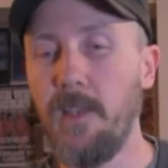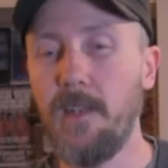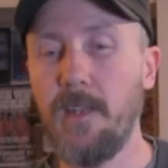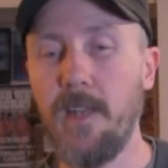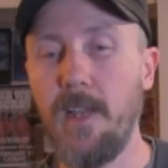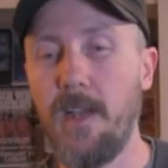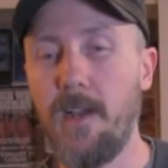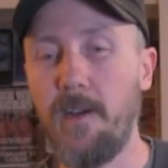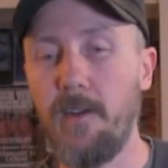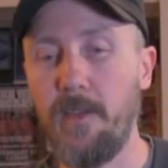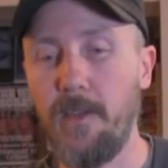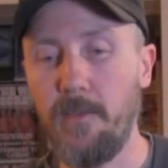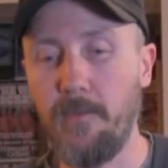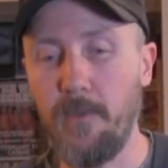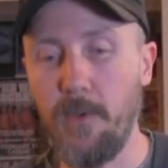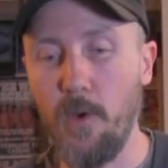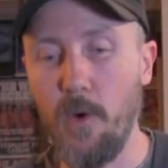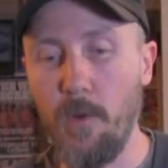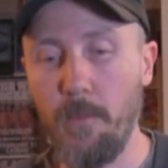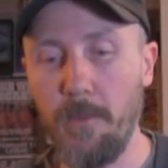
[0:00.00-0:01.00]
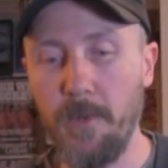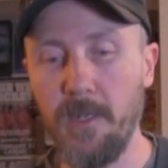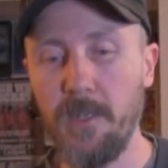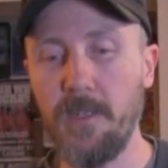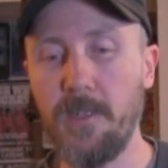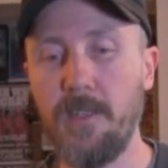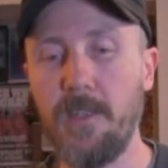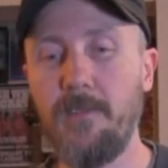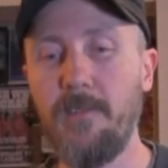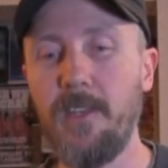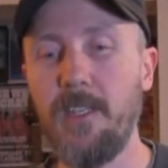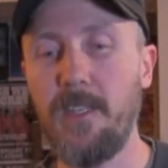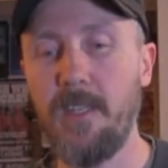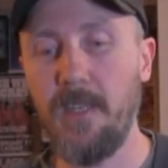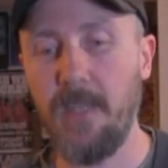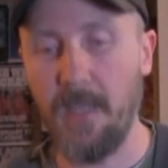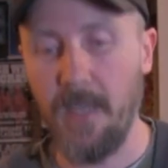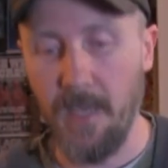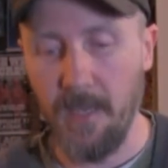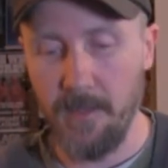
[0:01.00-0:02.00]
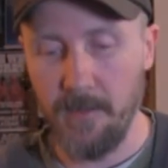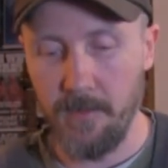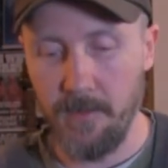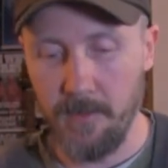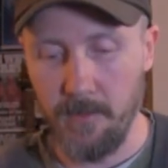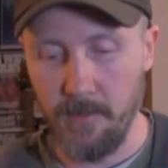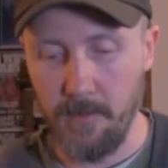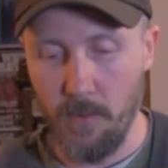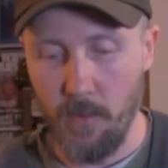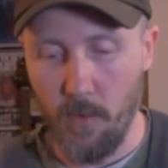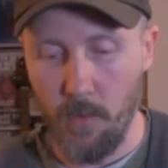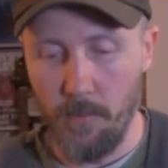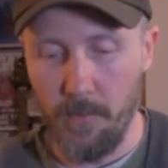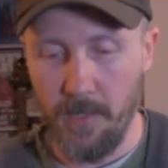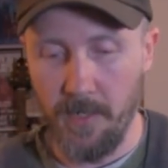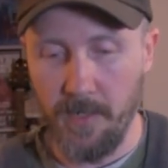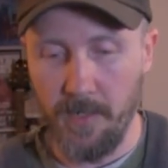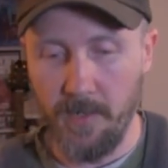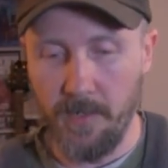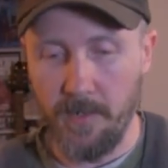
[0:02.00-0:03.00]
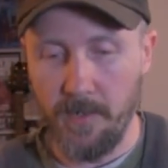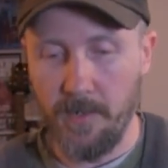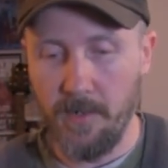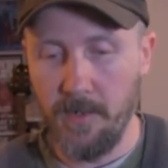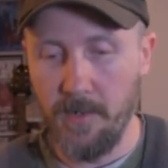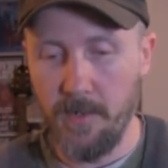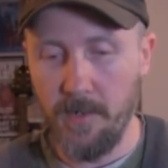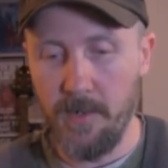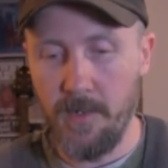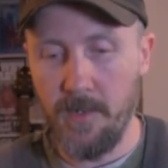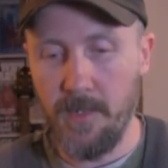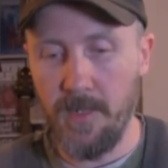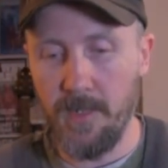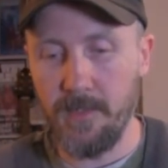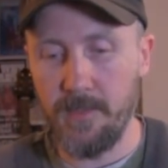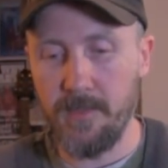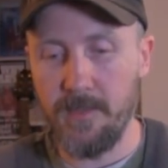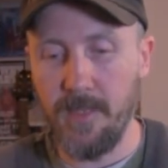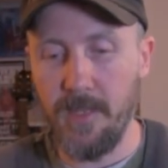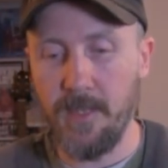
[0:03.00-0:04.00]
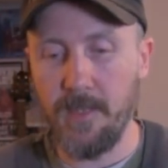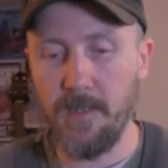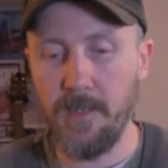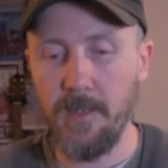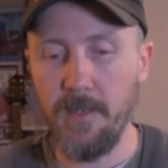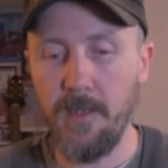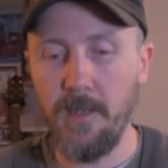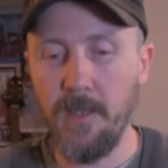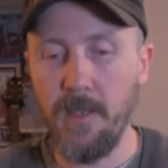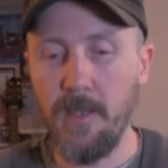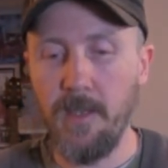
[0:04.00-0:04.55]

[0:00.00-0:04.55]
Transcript: Now, if you open a DVD case and open it extended,